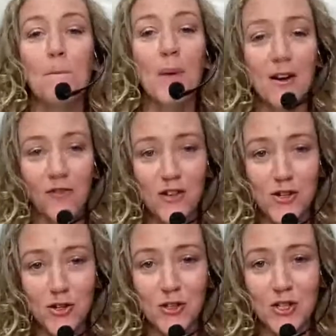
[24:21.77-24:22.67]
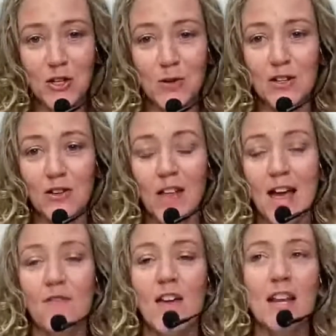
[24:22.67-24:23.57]
beneficial to you in your
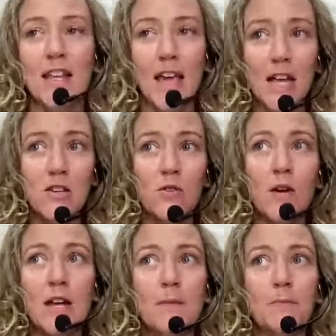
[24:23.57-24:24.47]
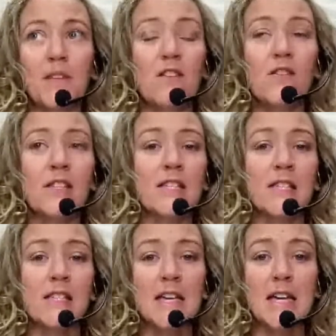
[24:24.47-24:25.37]
life? And can you even
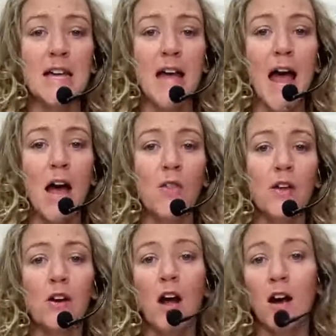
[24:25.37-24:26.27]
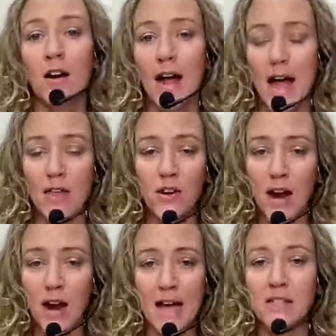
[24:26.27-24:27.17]
see how there are
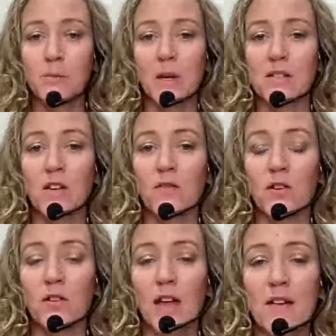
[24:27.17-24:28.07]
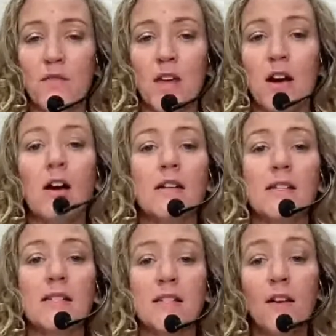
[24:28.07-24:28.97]
other aspects of your life that are
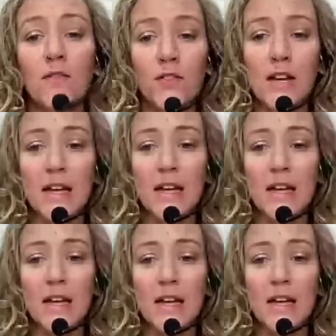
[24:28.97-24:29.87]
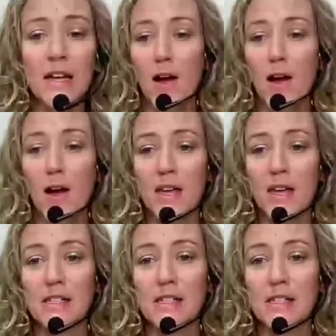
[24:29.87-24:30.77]
suffering from
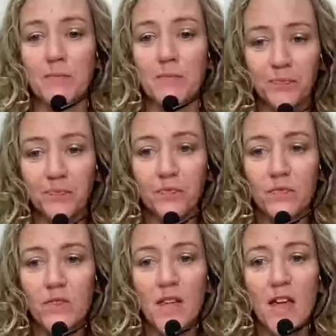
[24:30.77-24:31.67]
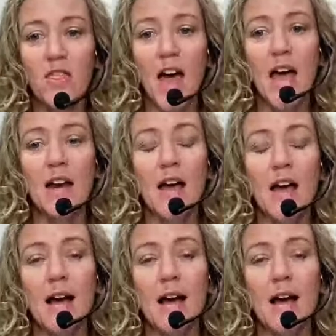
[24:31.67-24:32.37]
this, that